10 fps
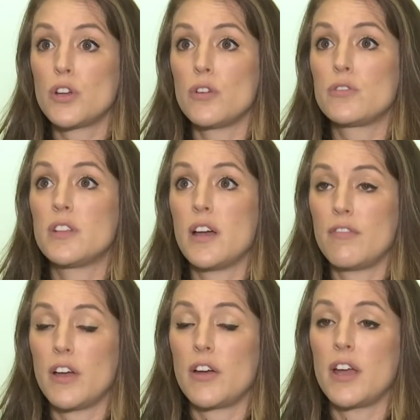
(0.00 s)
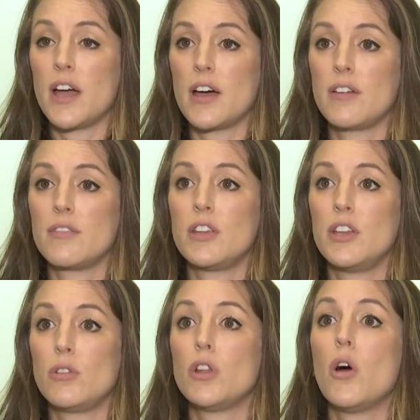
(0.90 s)
dose of very,
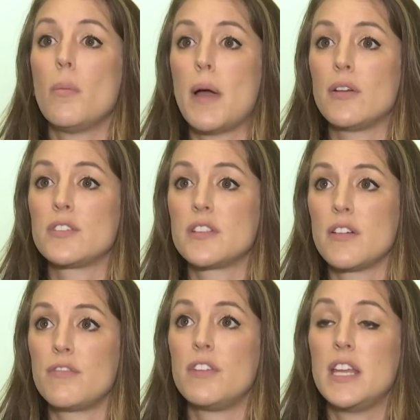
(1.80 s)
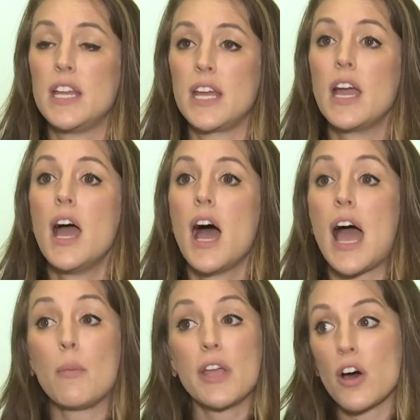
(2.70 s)
low amounts of feeding,
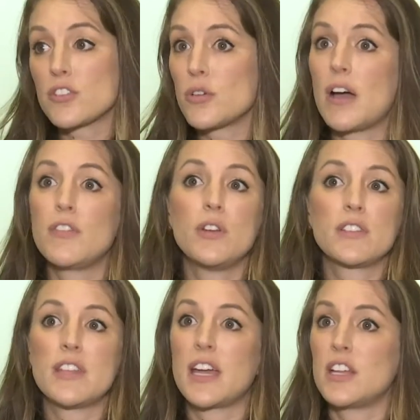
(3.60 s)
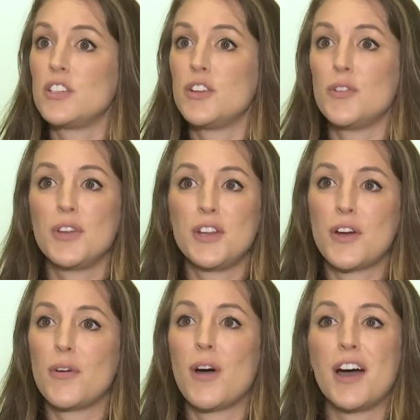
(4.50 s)
and we also have units that can do,
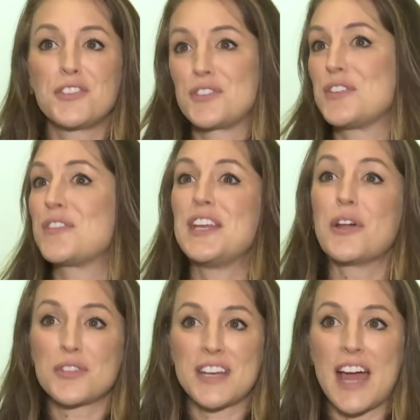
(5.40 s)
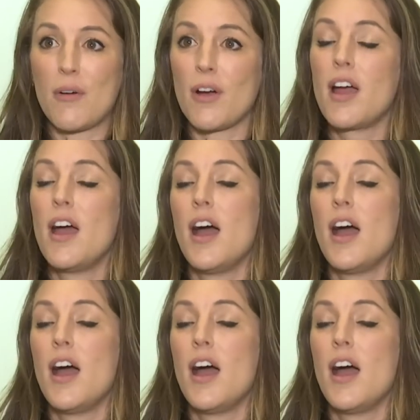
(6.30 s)
hundreds of kilos an hour.